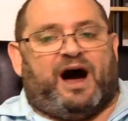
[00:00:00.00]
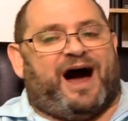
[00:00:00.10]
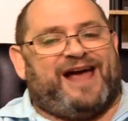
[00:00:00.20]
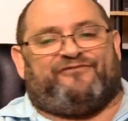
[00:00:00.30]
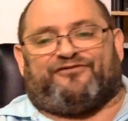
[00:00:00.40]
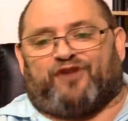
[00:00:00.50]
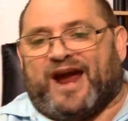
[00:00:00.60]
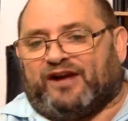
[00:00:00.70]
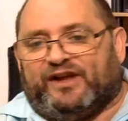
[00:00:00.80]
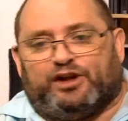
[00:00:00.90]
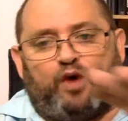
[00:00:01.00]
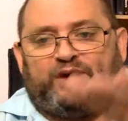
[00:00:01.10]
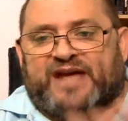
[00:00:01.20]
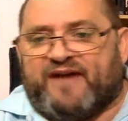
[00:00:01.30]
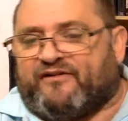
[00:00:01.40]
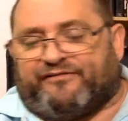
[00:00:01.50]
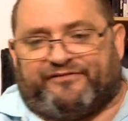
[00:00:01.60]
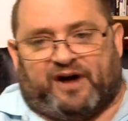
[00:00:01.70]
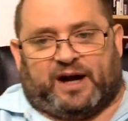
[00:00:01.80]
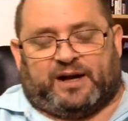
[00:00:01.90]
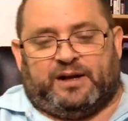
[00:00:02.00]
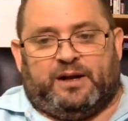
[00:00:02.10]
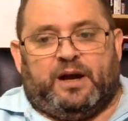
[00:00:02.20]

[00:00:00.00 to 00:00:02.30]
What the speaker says: I frankly don't give a fuck.